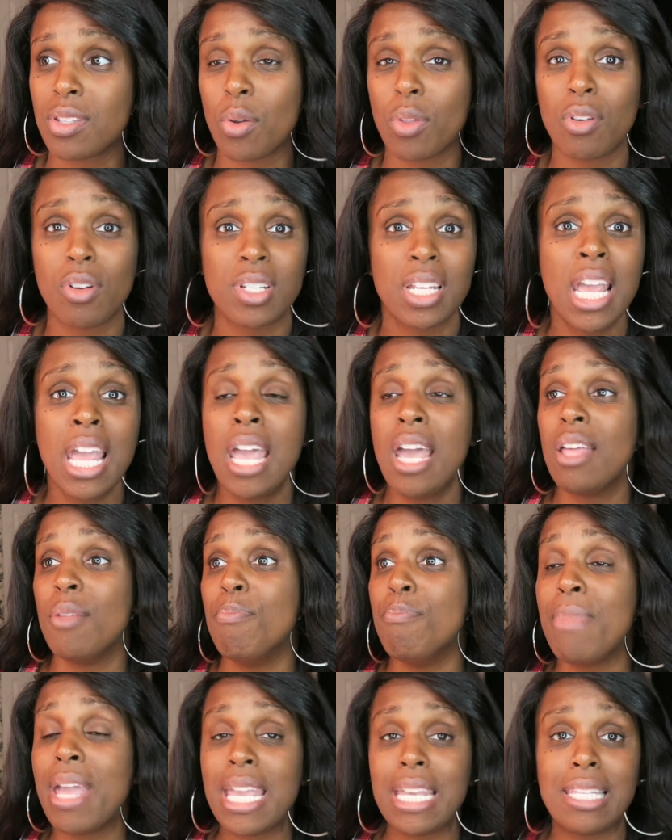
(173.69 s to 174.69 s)
So there's
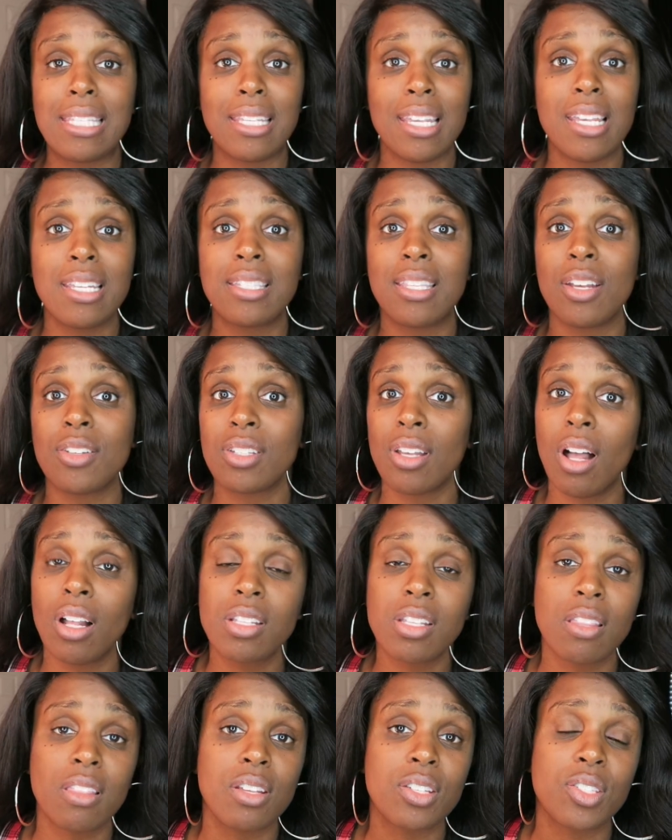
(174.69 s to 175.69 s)
Macy's, there's
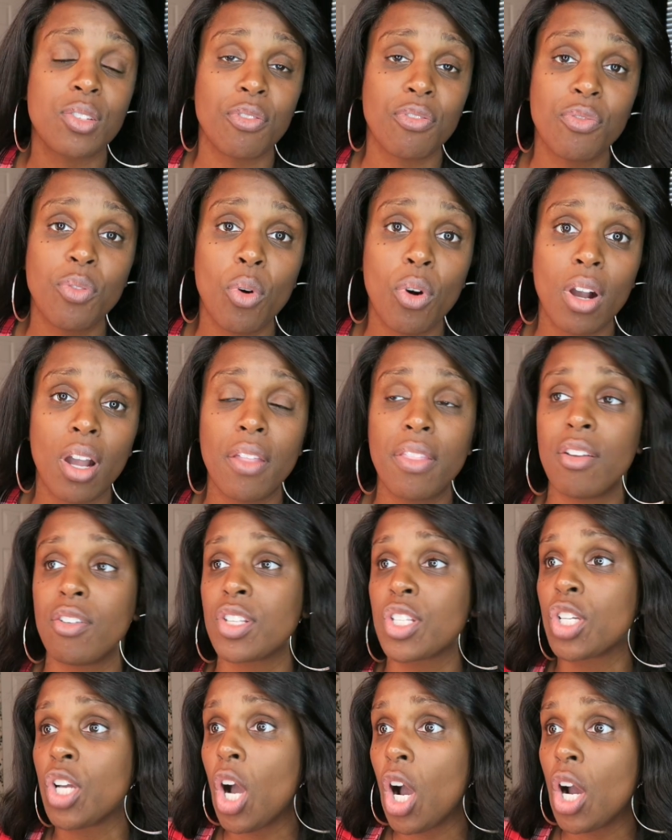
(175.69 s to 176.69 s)
Ulta, there's Sephora,
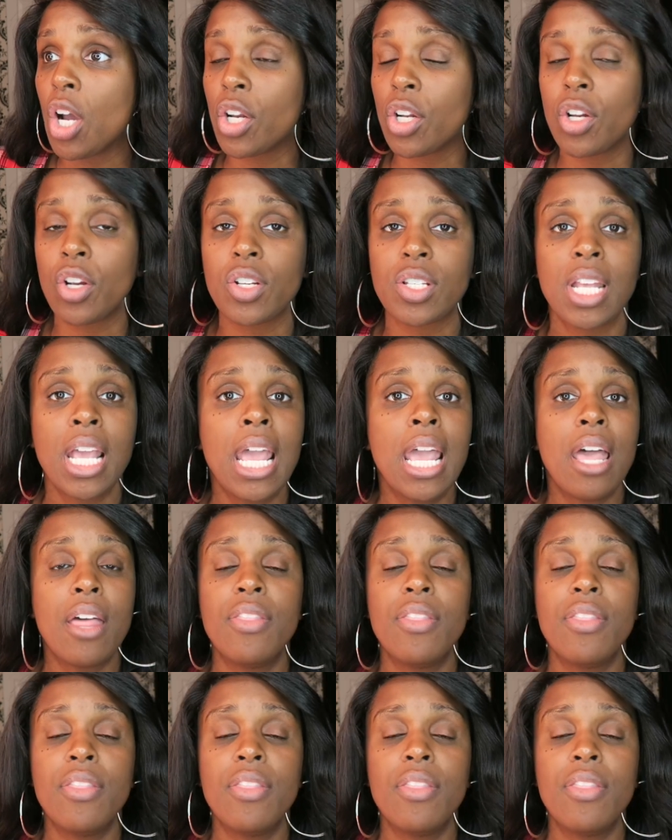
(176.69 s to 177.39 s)
there's Carter's.